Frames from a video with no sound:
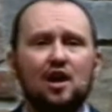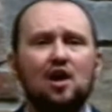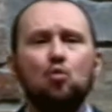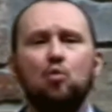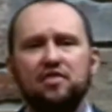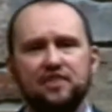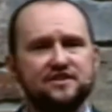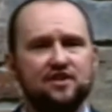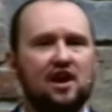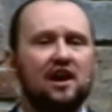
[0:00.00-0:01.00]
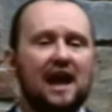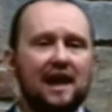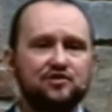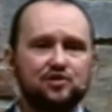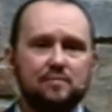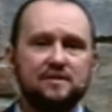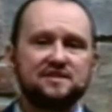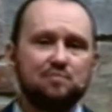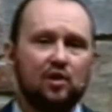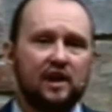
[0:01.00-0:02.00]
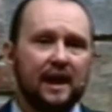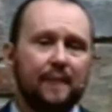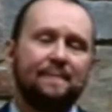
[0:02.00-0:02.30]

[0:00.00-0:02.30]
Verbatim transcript: with us on our live stream this morning.